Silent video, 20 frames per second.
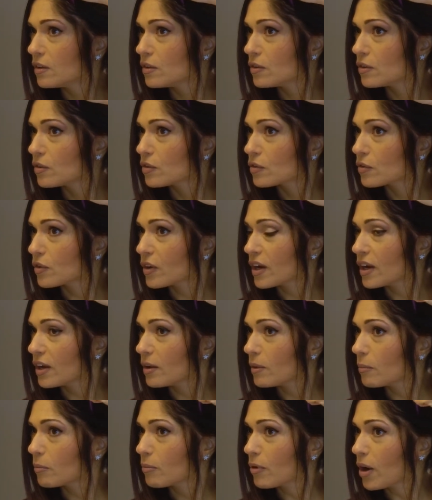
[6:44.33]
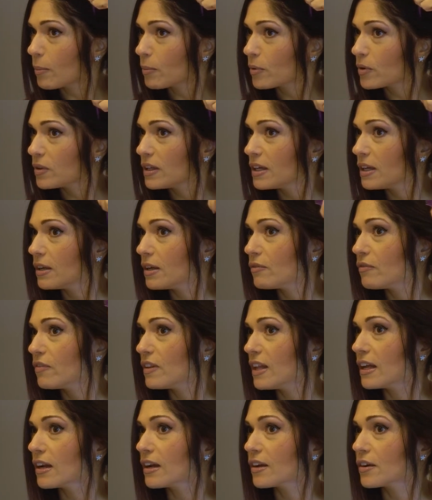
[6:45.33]
straight, properly
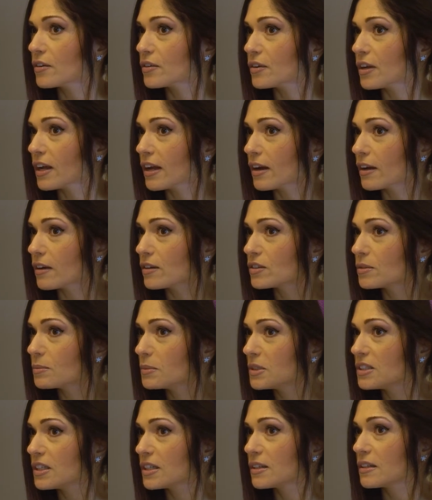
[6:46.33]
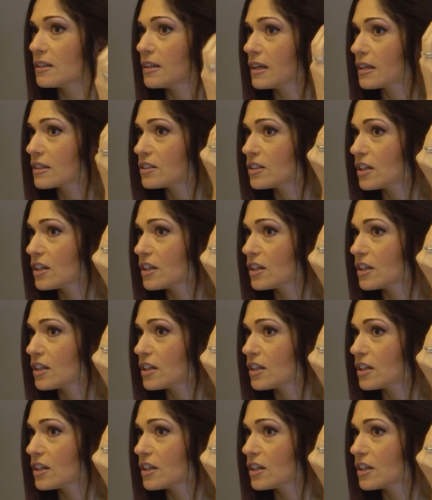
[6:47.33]
flat ironed hair. So I'm going to take the next